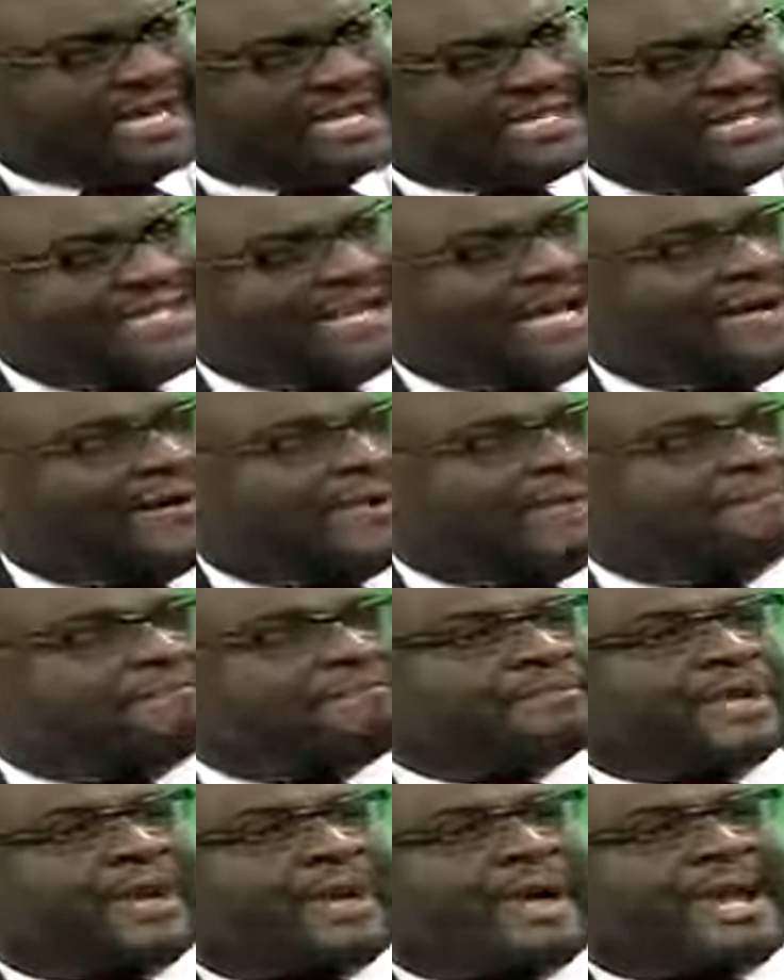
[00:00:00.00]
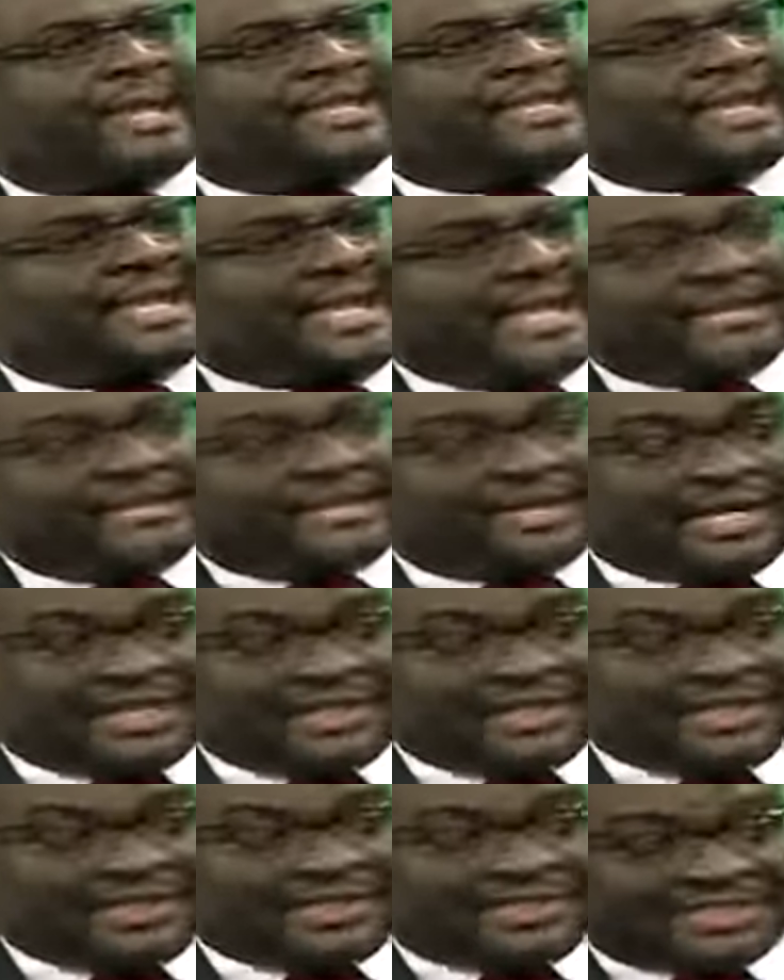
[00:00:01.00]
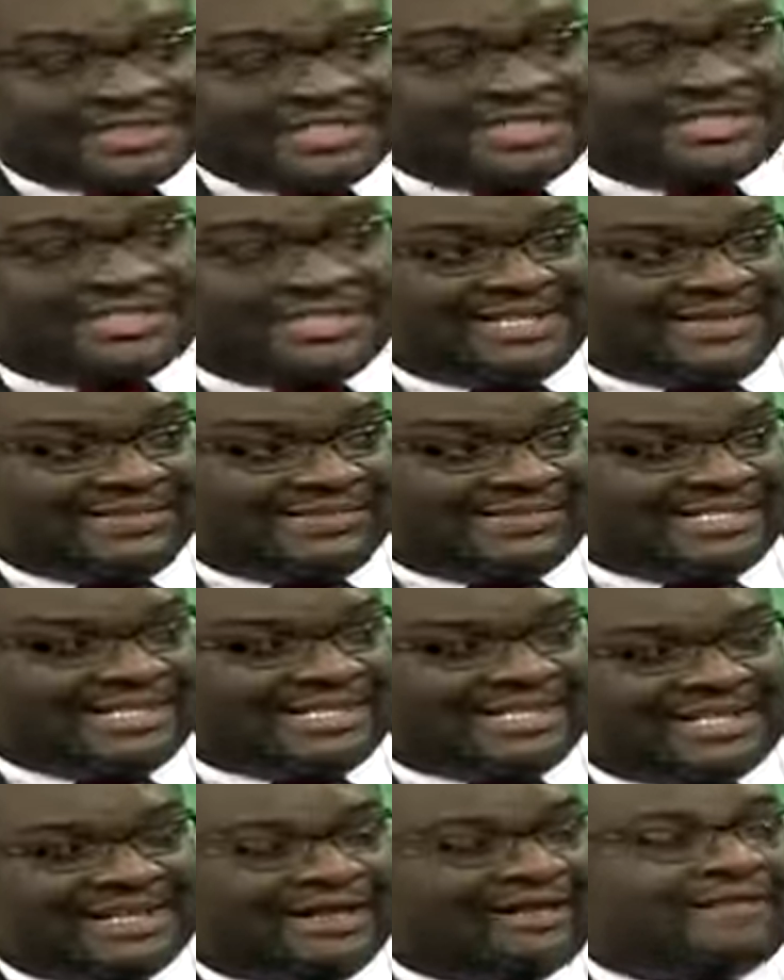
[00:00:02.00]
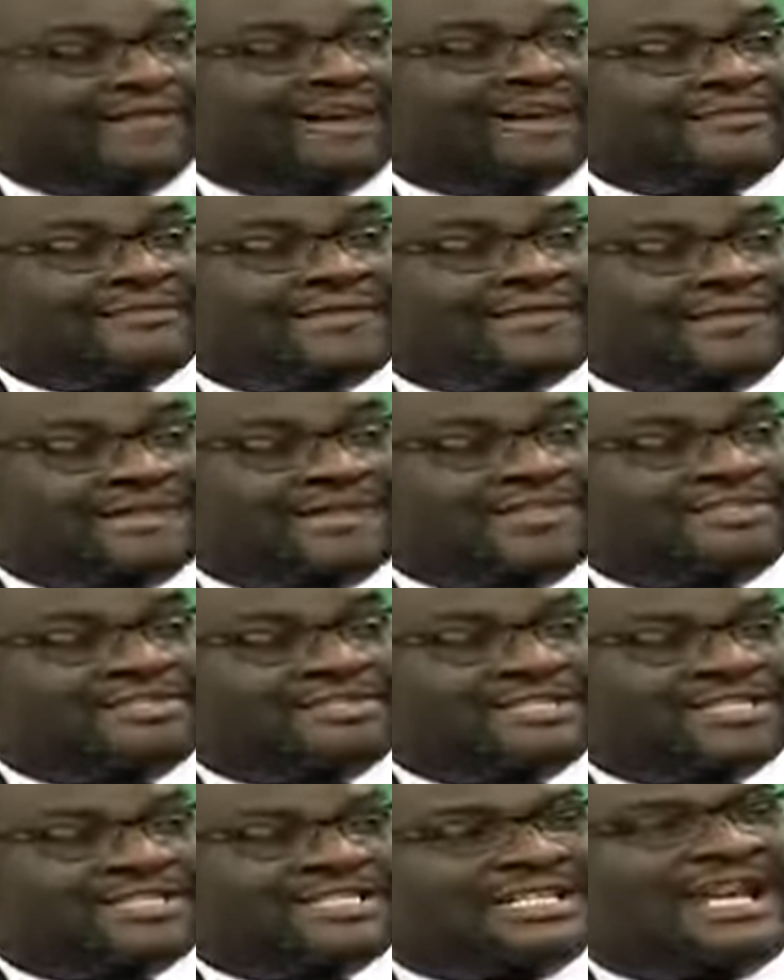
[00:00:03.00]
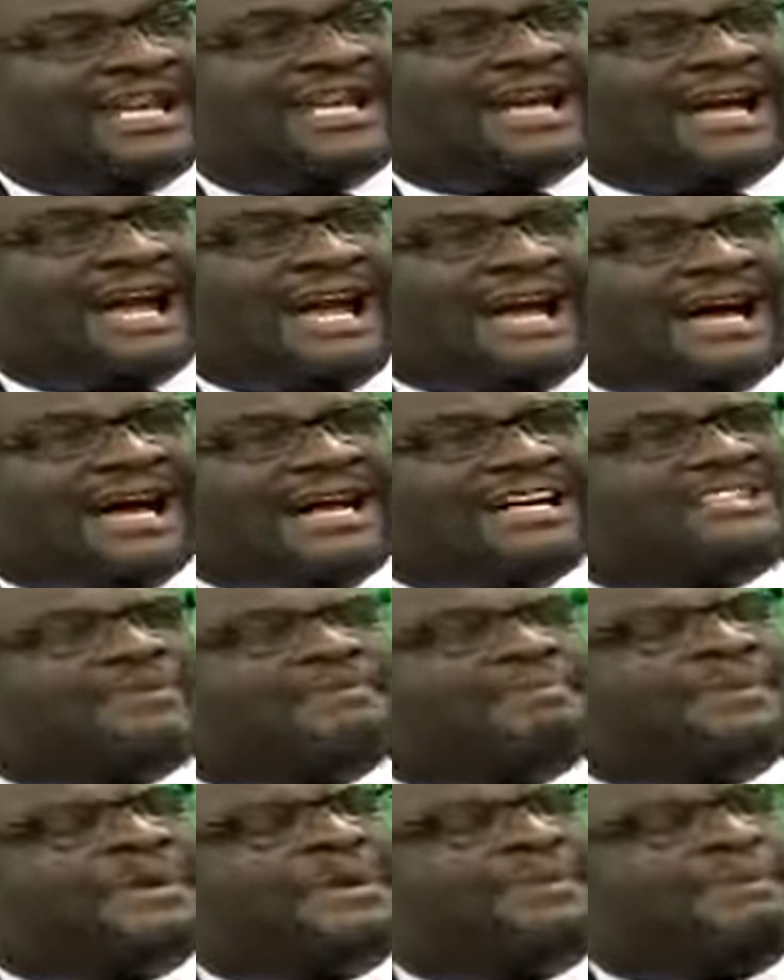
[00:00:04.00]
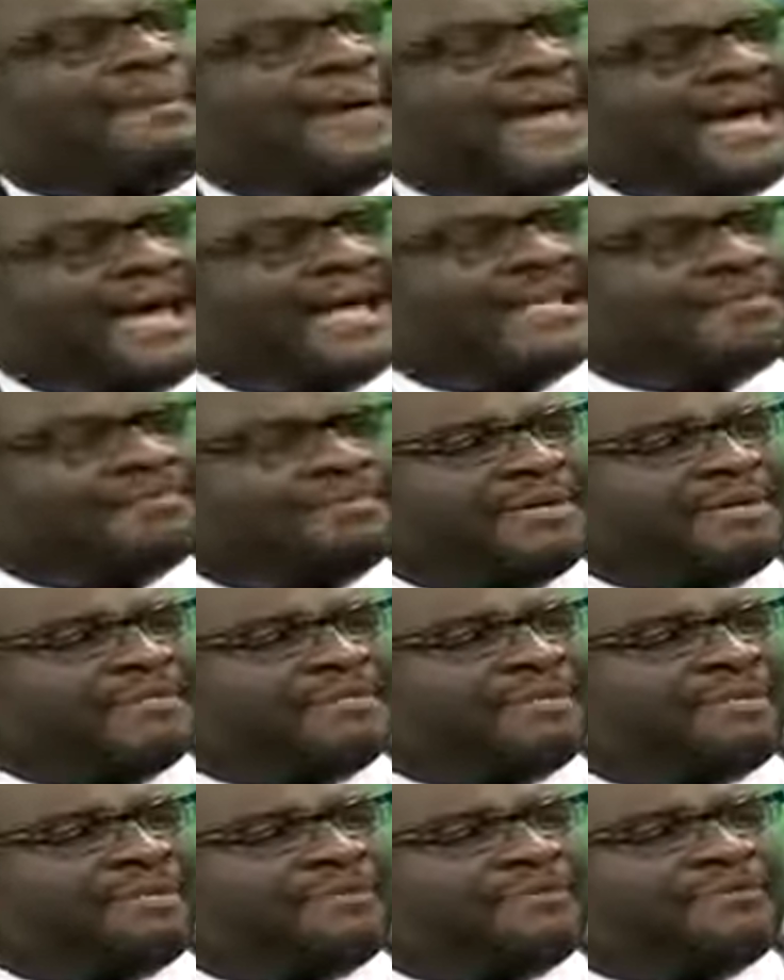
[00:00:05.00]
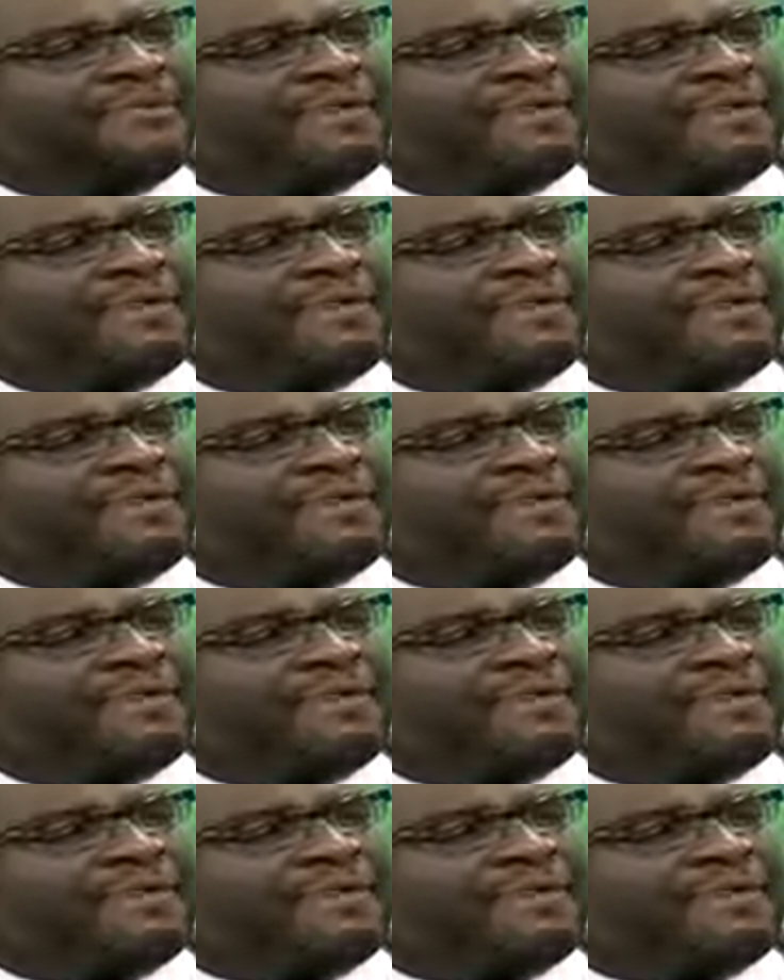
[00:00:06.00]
Now, the educational systems in a lot of African countries has prepared people for